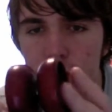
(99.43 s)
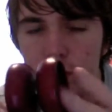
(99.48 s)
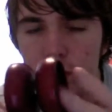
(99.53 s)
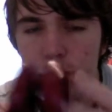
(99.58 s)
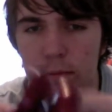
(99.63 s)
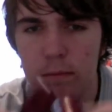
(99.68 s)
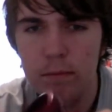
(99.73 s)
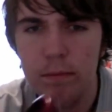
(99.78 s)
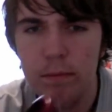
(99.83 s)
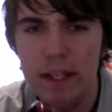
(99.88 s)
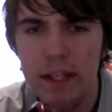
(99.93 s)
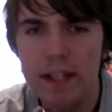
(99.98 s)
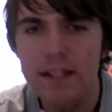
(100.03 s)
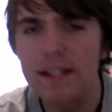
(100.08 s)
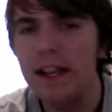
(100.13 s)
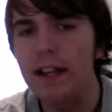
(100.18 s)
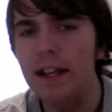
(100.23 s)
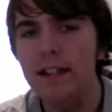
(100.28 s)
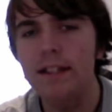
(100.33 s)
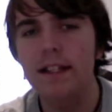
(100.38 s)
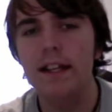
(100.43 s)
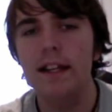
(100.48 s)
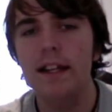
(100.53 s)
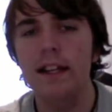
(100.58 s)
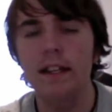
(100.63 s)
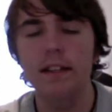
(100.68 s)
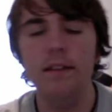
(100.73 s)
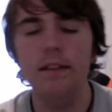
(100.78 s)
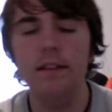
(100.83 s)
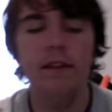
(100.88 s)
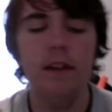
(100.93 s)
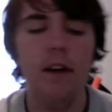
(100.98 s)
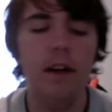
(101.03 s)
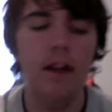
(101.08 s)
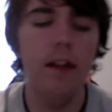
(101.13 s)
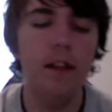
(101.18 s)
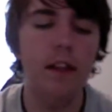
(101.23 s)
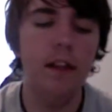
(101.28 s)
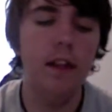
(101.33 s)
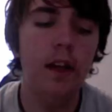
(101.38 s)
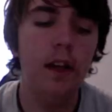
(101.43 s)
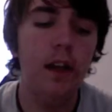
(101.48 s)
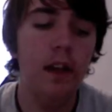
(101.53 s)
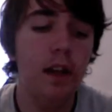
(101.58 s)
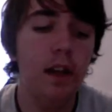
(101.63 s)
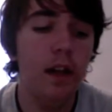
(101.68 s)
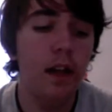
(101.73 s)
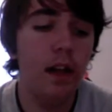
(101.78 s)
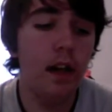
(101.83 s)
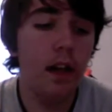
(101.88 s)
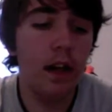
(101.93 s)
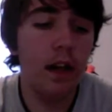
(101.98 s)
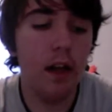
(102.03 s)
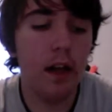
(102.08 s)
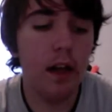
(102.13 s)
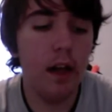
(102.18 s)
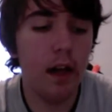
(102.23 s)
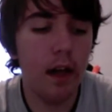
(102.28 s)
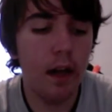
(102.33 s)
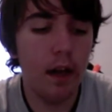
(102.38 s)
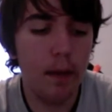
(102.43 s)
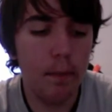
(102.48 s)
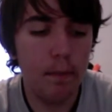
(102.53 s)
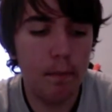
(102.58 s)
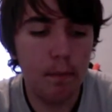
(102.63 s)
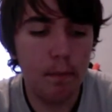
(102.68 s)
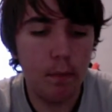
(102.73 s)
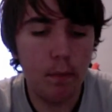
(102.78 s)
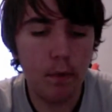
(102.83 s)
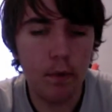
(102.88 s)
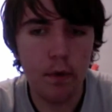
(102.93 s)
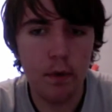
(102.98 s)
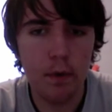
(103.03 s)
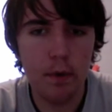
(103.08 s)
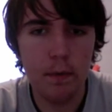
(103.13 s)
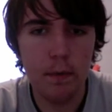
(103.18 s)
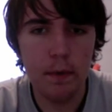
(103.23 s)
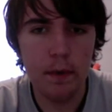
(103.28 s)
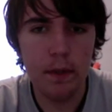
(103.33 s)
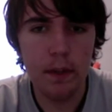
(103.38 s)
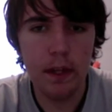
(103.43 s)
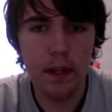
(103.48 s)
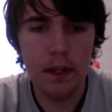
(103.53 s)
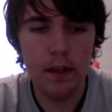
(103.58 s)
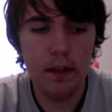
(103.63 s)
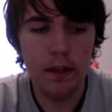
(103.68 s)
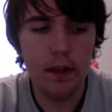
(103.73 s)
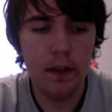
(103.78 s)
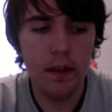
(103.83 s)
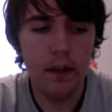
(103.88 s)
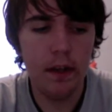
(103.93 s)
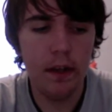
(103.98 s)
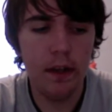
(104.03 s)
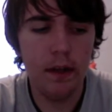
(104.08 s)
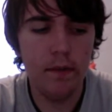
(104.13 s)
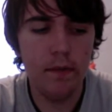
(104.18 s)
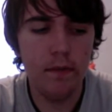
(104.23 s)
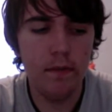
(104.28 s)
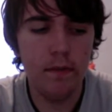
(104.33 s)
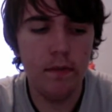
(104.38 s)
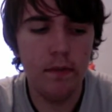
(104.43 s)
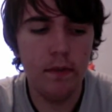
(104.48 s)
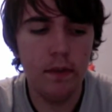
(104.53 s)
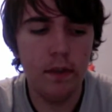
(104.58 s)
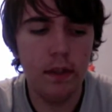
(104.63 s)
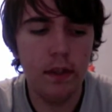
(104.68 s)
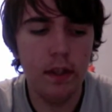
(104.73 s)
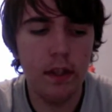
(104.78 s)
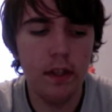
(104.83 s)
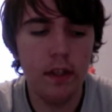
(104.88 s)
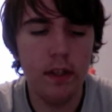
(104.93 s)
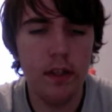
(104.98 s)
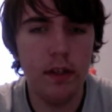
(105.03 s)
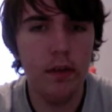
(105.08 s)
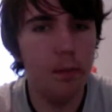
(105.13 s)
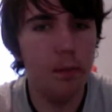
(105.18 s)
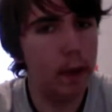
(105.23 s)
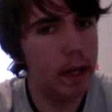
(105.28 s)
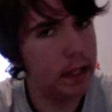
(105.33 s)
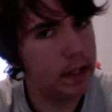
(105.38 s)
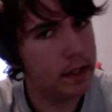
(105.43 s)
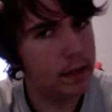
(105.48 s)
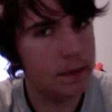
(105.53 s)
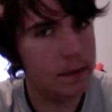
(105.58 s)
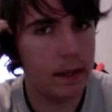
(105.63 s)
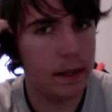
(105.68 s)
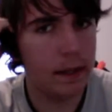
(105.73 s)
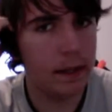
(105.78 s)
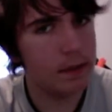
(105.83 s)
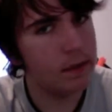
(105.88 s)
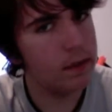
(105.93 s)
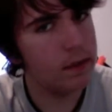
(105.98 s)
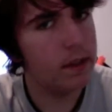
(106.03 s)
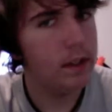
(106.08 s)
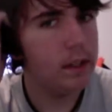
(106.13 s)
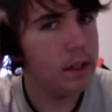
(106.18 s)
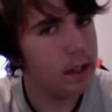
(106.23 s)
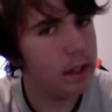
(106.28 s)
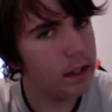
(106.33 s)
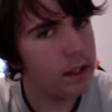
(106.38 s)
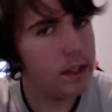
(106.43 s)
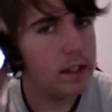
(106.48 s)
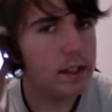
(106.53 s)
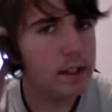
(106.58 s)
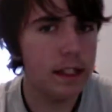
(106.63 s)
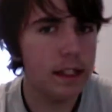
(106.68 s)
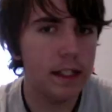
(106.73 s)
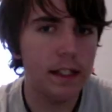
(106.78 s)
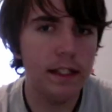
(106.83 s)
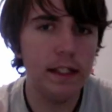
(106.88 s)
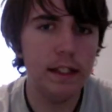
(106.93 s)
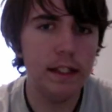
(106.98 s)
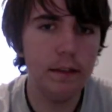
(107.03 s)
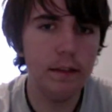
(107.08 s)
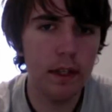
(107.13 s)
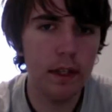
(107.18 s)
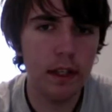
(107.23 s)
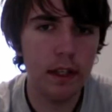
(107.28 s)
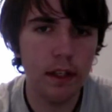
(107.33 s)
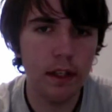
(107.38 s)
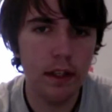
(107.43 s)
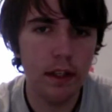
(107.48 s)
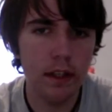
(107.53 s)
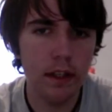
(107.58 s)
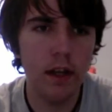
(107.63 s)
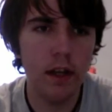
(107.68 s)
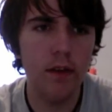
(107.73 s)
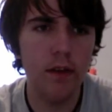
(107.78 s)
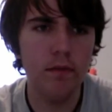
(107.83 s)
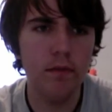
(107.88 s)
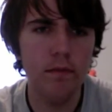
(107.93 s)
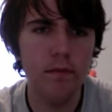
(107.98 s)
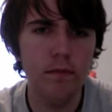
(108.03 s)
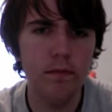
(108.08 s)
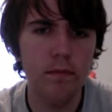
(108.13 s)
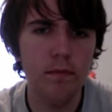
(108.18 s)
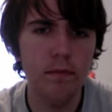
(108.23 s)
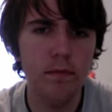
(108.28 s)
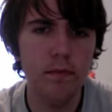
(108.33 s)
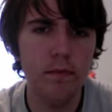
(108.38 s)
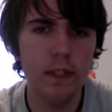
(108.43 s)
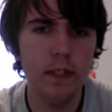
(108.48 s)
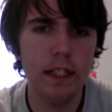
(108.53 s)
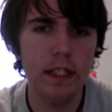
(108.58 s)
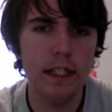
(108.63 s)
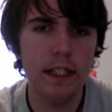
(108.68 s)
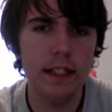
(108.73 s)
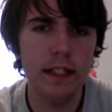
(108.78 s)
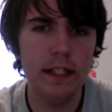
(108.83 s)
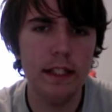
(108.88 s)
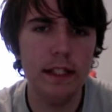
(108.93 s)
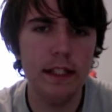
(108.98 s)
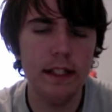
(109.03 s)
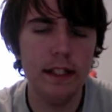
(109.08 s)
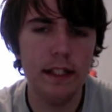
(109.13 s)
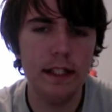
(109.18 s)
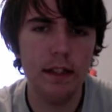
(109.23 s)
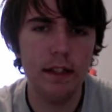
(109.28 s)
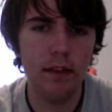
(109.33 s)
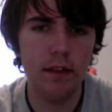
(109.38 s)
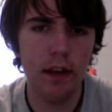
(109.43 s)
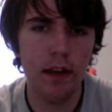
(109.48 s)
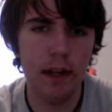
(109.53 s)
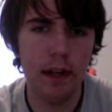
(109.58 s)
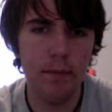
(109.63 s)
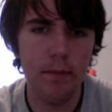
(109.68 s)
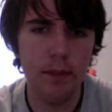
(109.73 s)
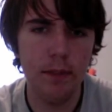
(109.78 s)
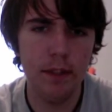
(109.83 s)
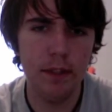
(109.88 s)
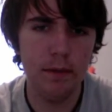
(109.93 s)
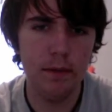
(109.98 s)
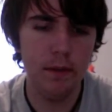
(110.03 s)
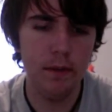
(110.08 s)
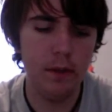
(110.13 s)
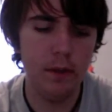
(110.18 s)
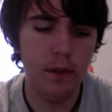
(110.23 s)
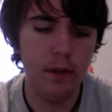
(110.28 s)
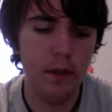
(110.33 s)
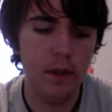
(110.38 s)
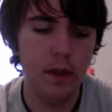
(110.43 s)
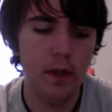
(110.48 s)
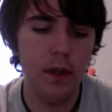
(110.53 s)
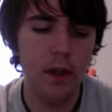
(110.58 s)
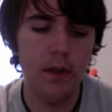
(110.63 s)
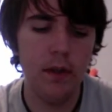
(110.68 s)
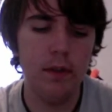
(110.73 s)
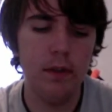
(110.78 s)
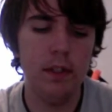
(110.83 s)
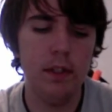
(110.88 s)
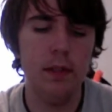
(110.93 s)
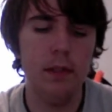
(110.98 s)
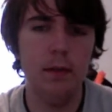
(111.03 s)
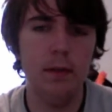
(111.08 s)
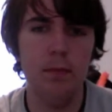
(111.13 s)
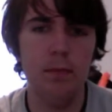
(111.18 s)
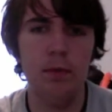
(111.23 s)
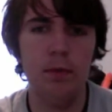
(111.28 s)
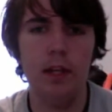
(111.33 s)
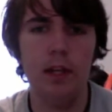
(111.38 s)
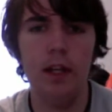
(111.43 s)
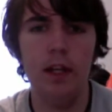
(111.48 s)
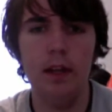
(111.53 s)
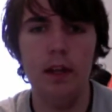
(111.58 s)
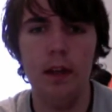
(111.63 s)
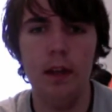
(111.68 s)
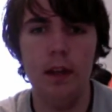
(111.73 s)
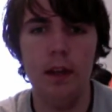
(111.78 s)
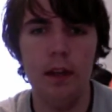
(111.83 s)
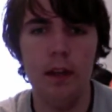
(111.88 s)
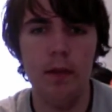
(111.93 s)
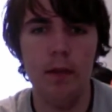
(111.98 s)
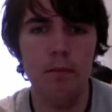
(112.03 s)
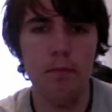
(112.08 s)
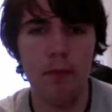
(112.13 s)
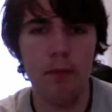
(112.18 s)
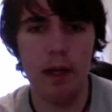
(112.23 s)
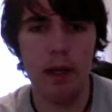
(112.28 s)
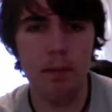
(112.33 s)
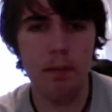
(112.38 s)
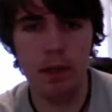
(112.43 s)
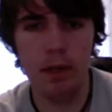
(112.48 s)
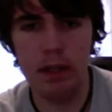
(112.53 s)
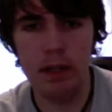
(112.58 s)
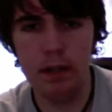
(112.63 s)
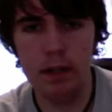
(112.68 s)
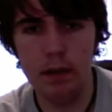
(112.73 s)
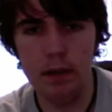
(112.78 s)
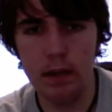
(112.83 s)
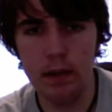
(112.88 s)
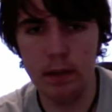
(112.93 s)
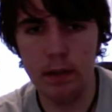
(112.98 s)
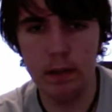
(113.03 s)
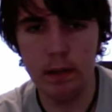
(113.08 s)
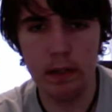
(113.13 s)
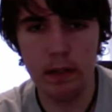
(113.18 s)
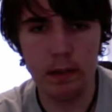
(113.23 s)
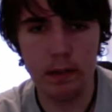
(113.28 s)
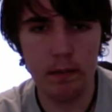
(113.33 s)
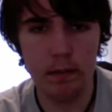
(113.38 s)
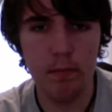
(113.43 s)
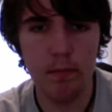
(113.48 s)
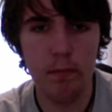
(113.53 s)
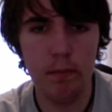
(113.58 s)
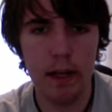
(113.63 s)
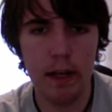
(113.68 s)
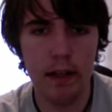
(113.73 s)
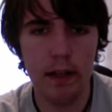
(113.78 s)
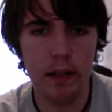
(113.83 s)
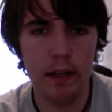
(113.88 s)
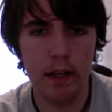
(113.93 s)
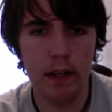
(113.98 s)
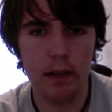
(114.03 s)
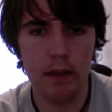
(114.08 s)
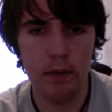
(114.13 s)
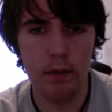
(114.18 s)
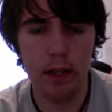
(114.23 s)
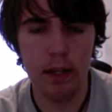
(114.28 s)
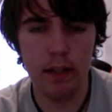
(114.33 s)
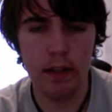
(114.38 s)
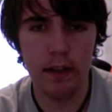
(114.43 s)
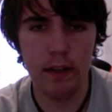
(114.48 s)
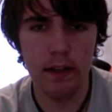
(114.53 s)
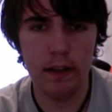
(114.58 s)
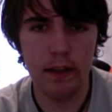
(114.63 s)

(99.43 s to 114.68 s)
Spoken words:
mid-sized, I guess you'd call it, or normal sized. The weight is about 66 grams, which is pretty good in my opinion. That's my kind of weight.